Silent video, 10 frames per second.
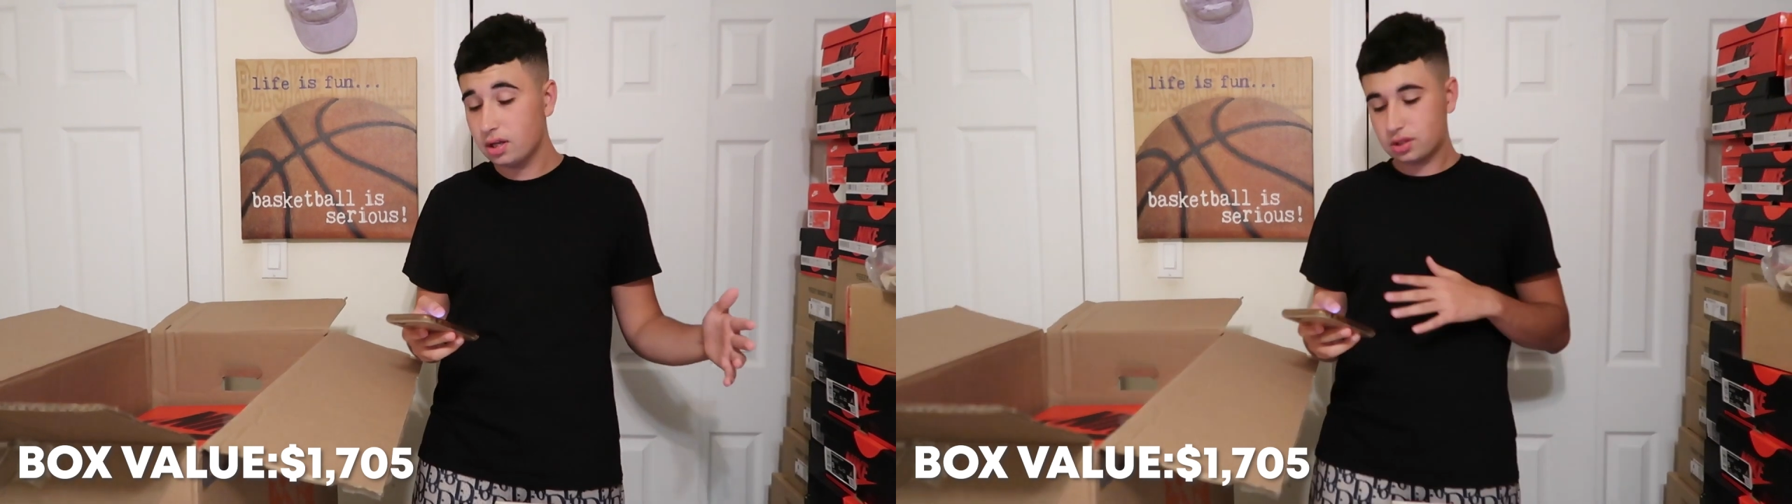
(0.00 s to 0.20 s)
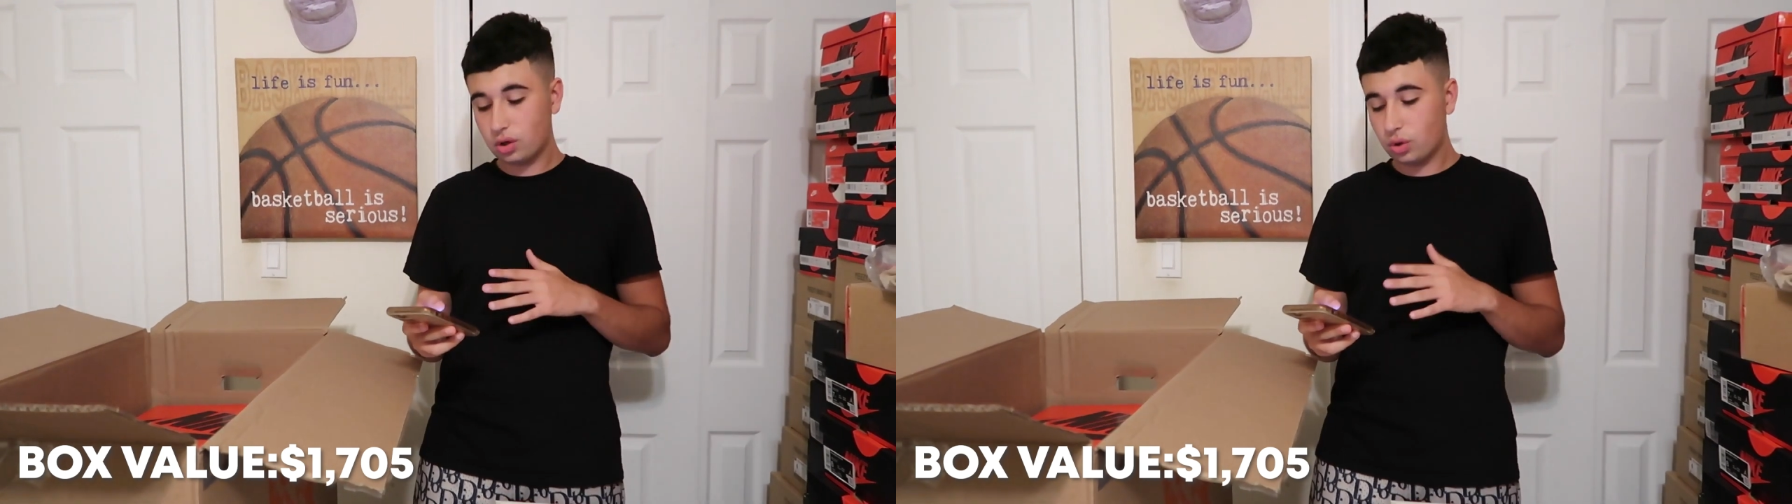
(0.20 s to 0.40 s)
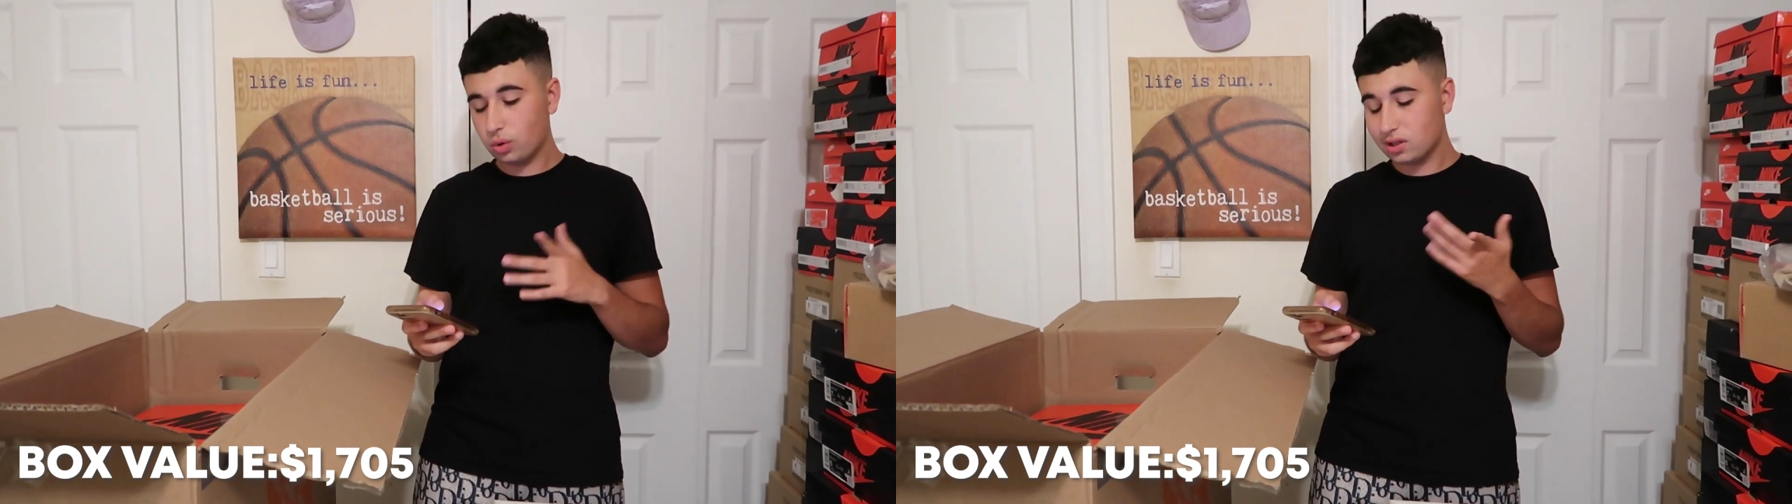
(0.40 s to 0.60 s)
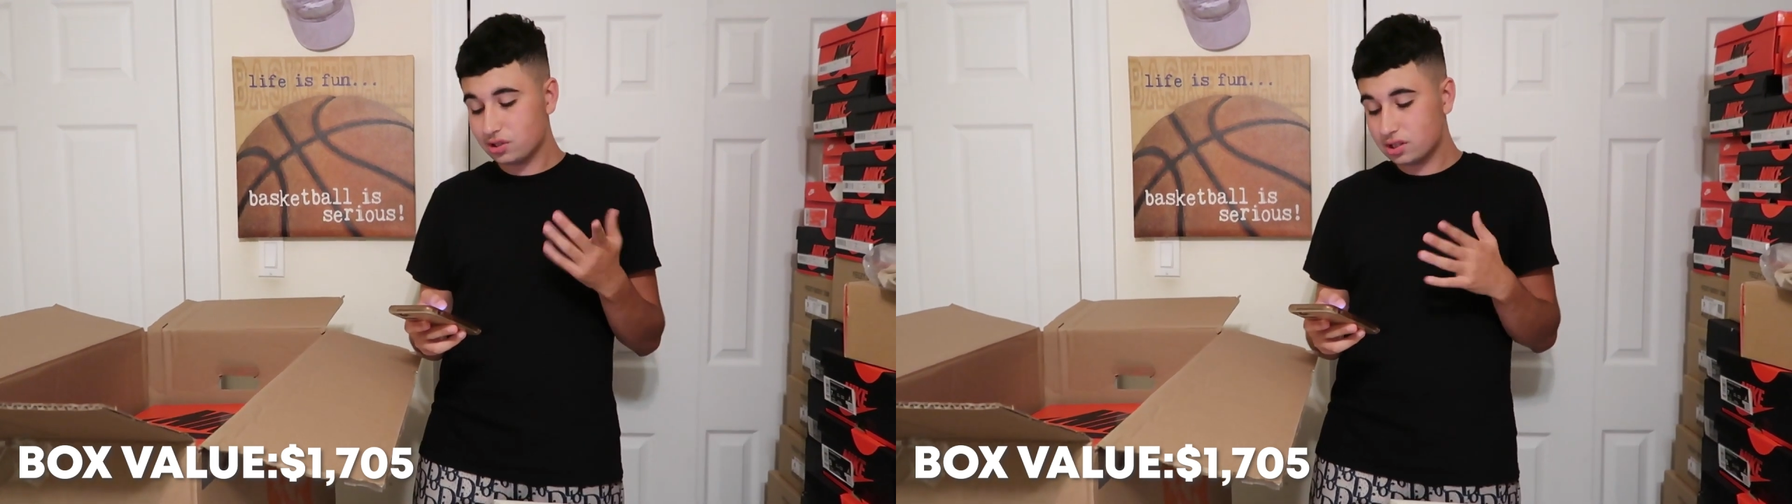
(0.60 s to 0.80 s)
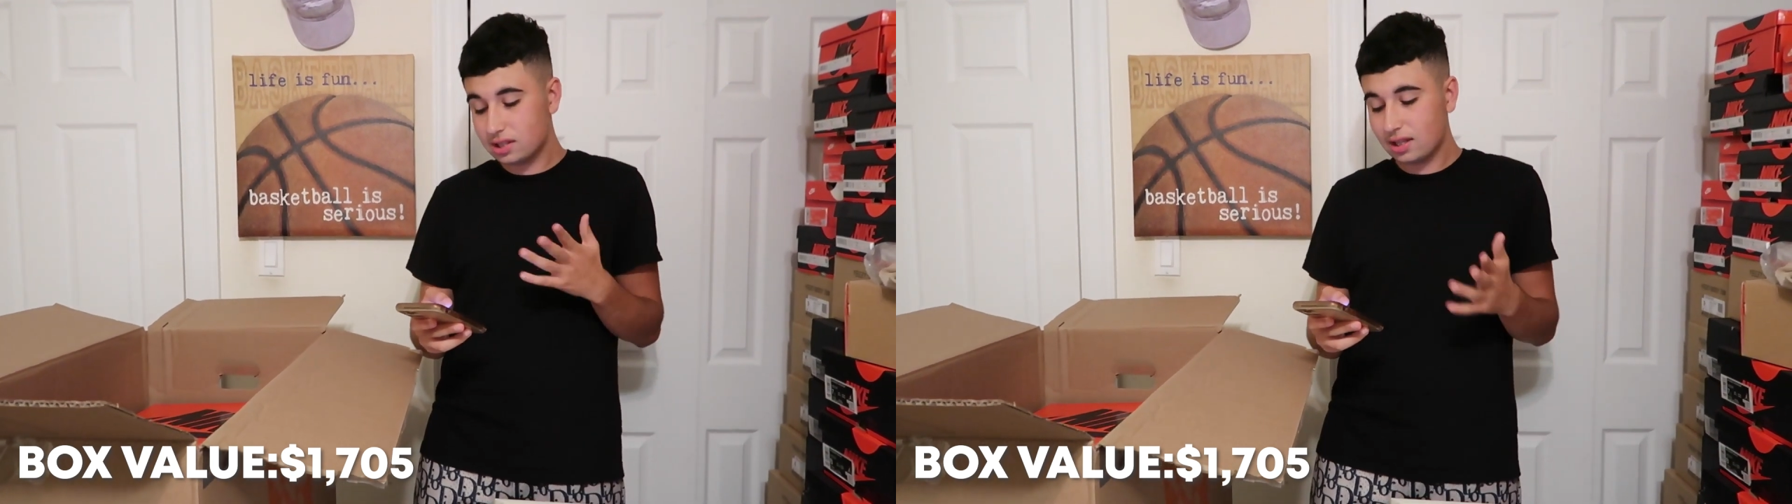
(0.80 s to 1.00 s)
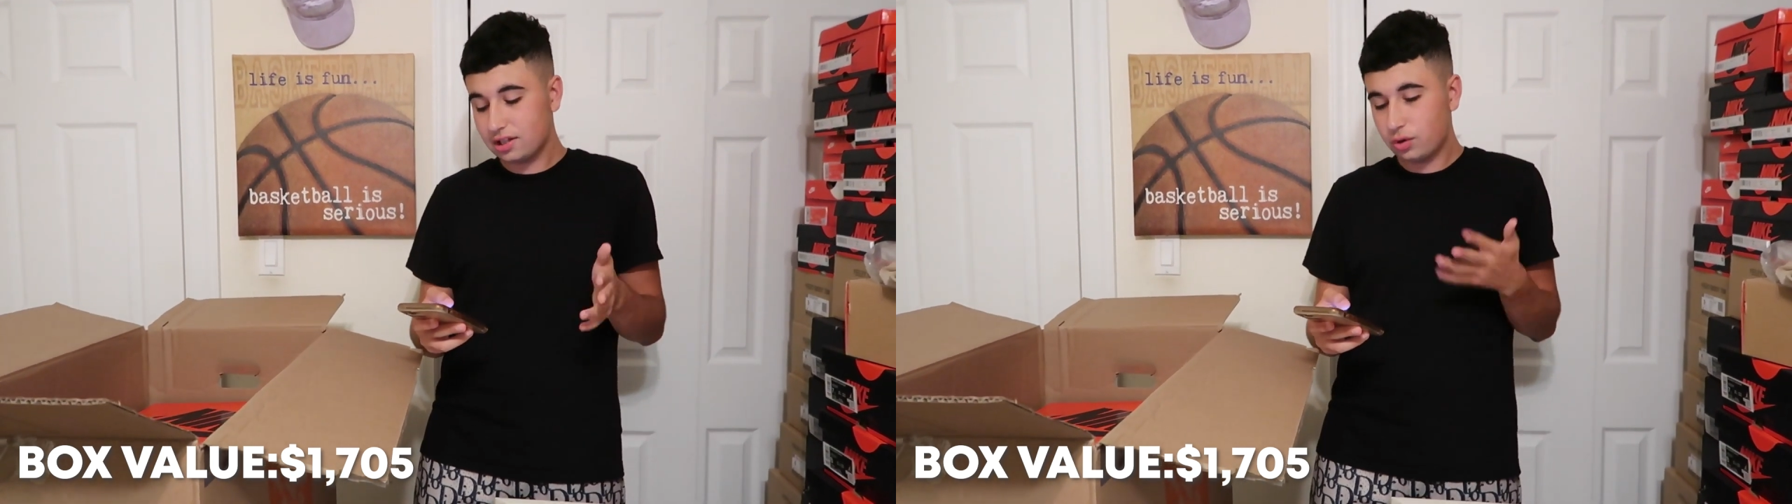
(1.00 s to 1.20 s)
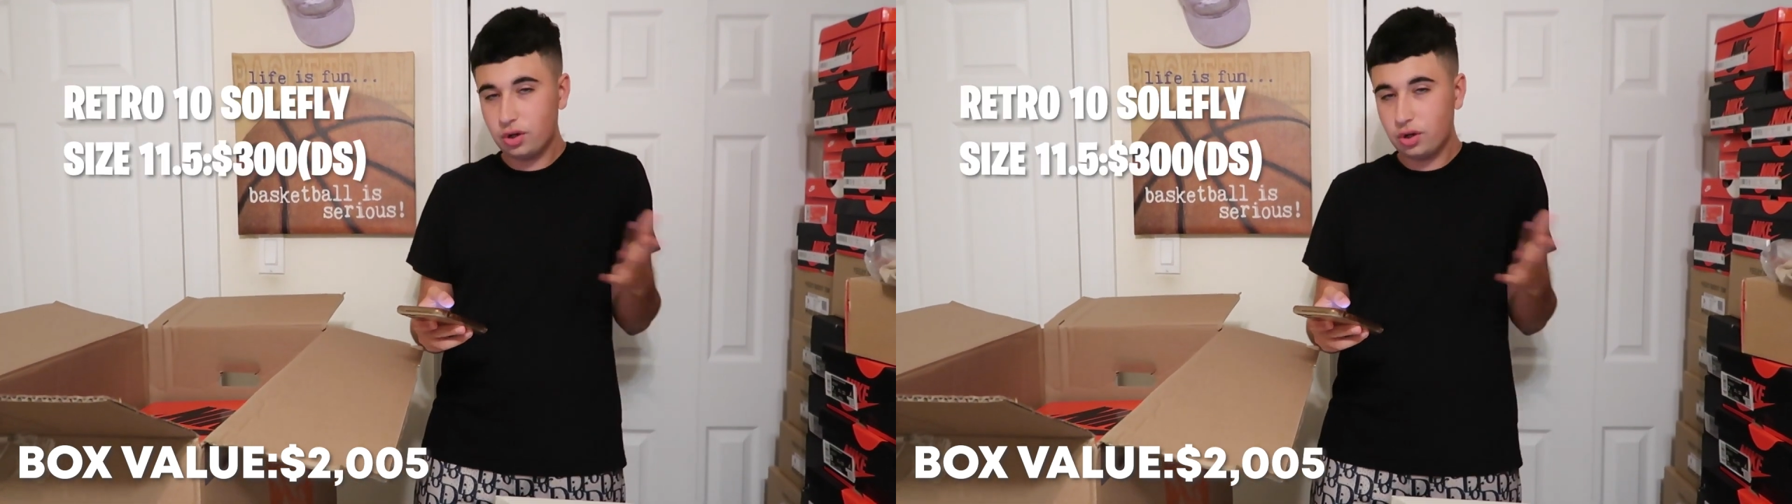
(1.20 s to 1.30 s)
So let's just say like